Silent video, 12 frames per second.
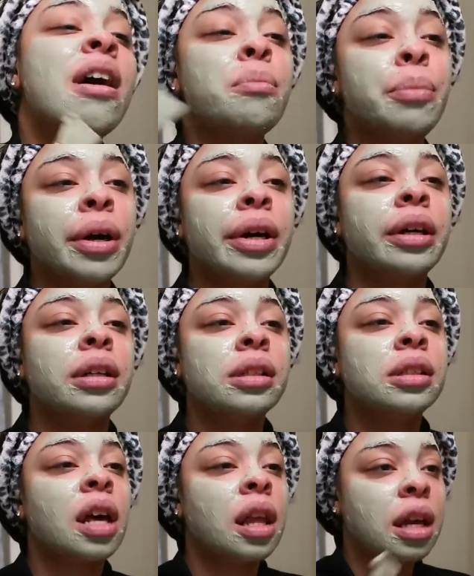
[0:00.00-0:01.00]

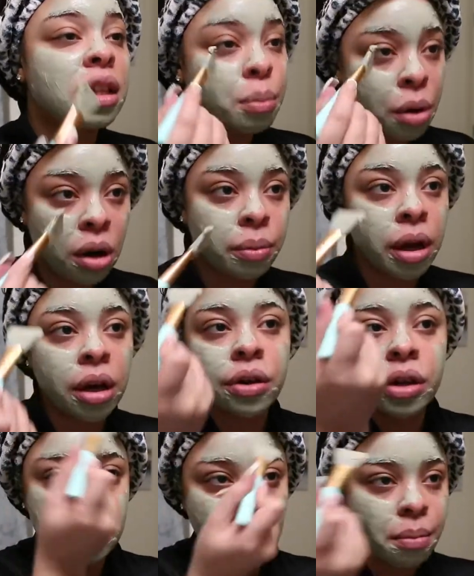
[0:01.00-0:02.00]
But like the problem
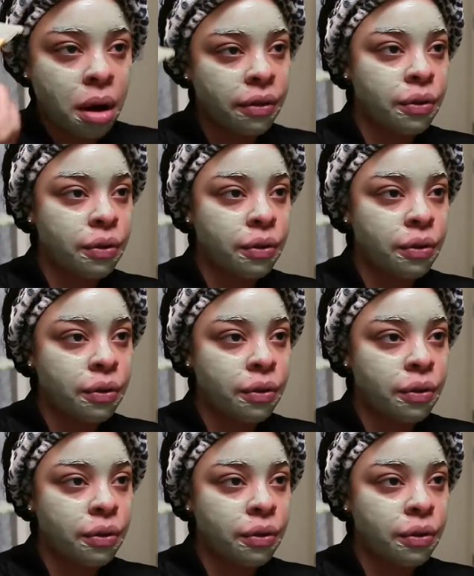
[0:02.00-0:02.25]
areas, like my